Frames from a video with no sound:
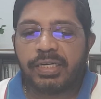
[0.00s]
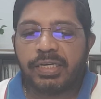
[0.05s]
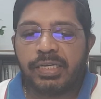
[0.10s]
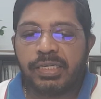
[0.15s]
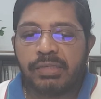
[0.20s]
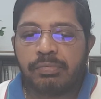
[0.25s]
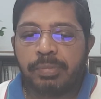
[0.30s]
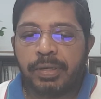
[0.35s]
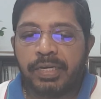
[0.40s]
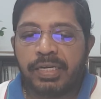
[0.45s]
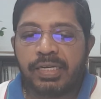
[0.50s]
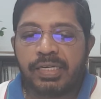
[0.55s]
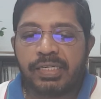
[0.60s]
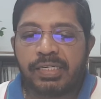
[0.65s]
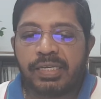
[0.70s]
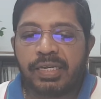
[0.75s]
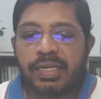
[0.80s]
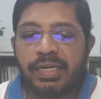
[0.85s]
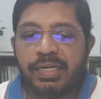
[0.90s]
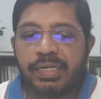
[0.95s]
is
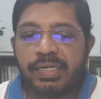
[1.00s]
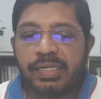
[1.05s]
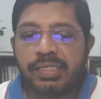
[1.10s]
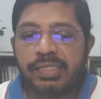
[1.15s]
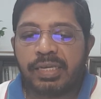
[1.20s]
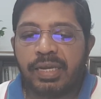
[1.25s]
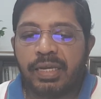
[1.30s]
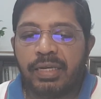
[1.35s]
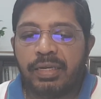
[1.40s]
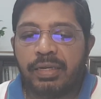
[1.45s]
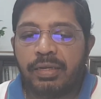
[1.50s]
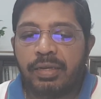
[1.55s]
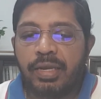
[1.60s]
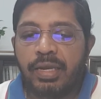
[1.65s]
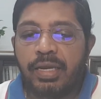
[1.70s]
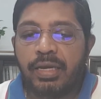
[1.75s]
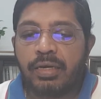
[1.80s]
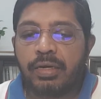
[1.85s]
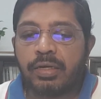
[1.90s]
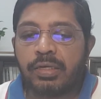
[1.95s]
because it is a
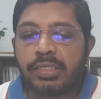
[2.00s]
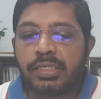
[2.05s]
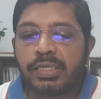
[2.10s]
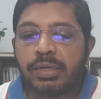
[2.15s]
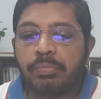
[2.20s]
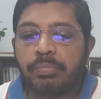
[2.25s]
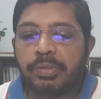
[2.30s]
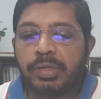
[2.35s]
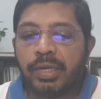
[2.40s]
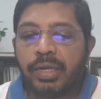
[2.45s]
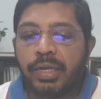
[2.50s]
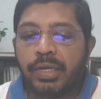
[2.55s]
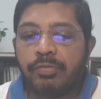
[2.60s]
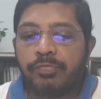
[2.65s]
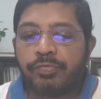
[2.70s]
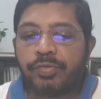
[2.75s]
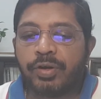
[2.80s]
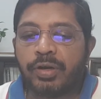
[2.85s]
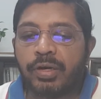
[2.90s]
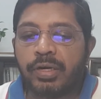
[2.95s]
key concept in
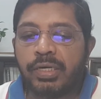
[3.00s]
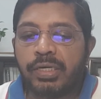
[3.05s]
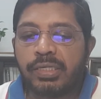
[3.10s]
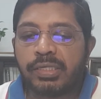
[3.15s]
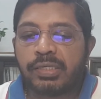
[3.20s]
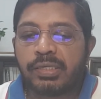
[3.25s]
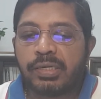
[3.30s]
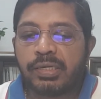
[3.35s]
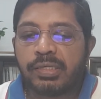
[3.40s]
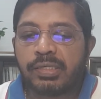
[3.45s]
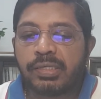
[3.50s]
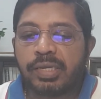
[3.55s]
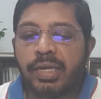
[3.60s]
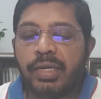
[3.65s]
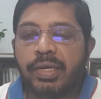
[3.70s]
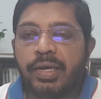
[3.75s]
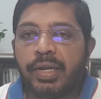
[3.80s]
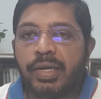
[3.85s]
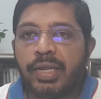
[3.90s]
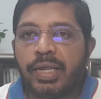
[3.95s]
Freud's
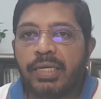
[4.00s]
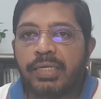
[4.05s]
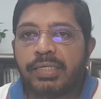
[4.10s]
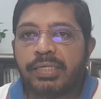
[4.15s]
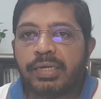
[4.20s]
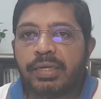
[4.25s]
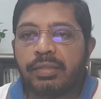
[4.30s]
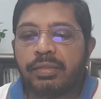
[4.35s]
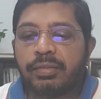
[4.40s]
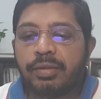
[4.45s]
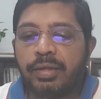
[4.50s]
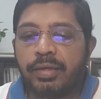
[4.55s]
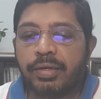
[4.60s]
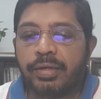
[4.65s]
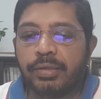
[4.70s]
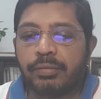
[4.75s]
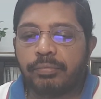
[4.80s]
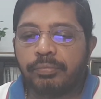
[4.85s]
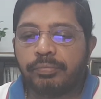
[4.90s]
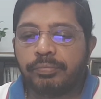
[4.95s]
psychoanalytic theory.
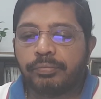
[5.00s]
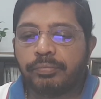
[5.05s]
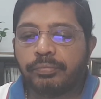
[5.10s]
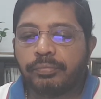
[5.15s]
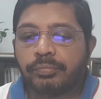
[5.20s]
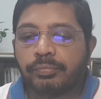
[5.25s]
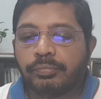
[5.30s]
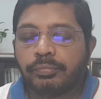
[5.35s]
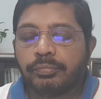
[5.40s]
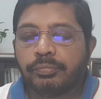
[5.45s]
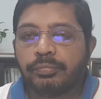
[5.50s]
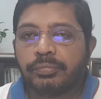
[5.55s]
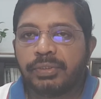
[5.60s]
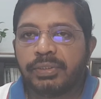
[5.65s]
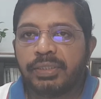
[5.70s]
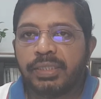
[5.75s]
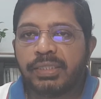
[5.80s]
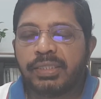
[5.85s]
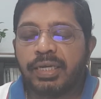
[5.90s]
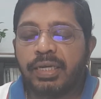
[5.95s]

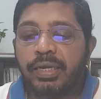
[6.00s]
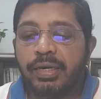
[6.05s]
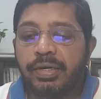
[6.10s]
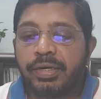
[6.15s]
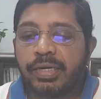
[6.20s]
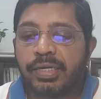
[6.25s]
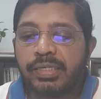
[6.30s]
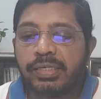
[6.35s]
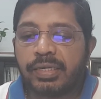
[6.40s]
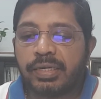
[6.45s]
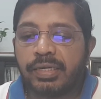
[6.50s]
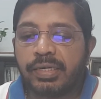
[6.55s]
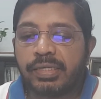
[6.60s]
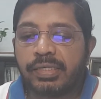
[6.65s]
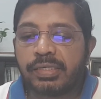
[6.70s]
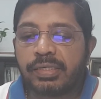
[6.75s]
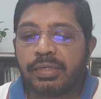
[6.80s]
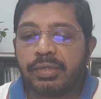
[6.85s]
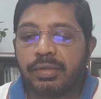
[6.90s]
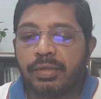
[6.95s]
The second reason
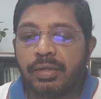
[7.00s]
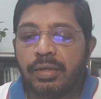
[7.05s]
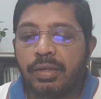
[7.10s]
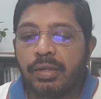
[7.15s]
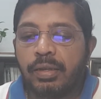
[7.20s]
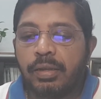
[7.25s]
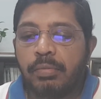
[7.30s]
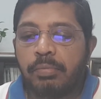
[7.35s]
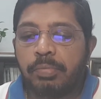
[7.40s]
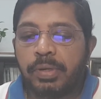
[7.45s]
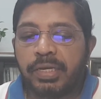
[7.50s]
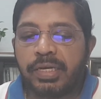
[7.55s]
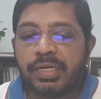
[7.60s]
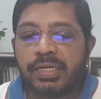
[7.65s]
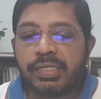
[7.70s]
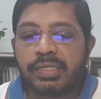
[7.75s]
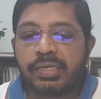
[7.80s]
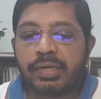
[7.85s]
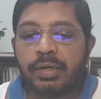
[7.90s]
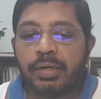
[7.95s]
is
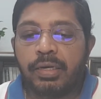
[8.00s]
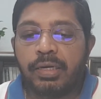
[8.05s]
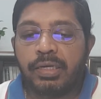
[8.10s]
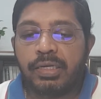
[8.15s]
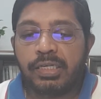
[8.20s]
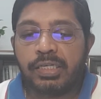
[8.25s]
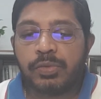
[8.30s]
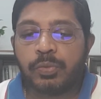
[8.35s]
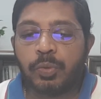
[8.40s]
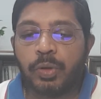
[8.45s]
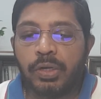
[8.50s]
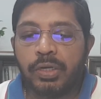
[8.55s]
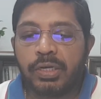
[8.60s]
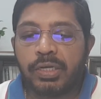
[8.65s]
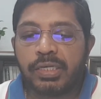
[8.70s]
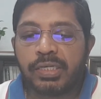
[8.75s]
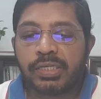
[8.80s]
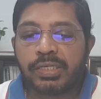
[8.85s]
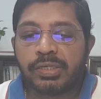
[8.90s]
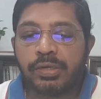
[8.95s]
because Ricoeur's work
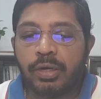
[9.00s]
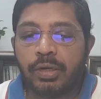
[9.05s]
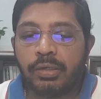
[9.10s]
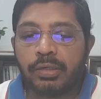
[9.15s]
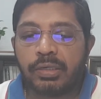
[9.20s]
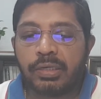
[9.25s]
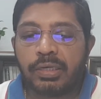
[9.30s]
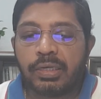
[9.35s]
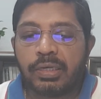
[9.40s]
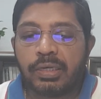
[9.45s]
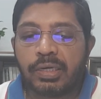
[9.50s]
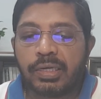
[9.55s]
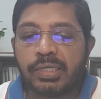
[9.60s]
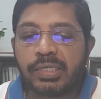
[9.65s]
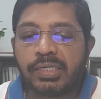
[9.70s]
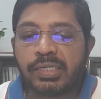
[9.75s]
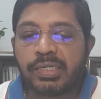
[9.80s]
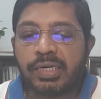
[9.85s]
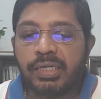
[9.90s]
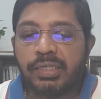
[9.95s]
is not
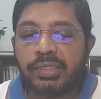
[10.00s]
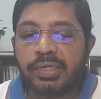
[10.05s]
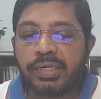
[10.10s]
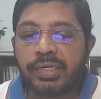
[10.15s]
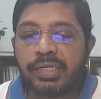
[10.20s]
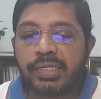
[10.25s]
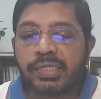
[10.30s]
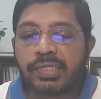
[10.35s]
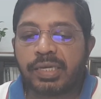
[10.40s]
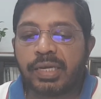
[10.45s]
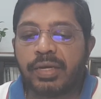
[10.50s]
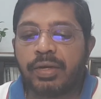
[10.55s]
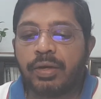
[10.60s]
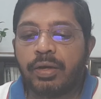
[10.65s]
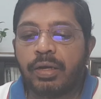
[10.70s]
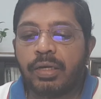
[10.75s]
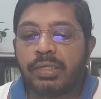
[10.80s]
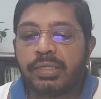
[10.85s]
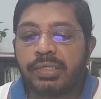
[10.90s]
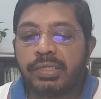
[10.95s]
constructed as
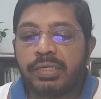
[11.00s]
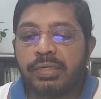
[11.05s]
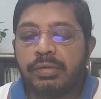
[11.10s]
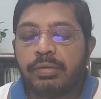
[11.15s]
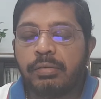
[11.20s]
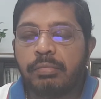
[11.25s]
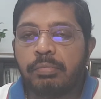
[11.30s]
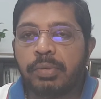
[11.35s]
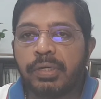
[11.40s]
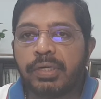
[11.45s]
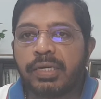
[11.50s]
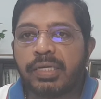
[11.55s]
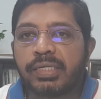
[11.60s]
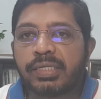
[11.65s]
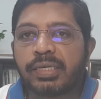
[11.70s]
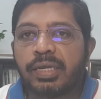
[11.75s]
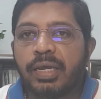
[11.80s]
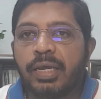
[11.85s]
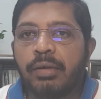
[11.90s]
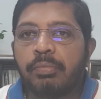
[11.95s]
psychology but as
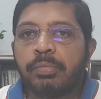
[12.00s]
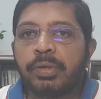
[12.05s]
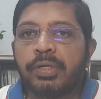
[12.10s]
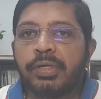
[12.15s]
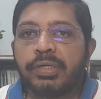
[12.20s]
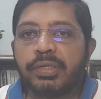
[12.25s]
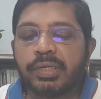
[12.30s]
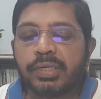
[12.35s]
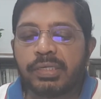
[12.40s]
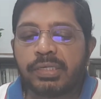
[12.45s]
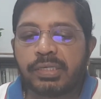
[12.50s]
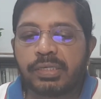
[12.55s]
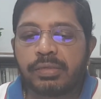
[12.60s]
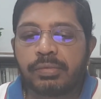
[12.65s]
hermeneutics.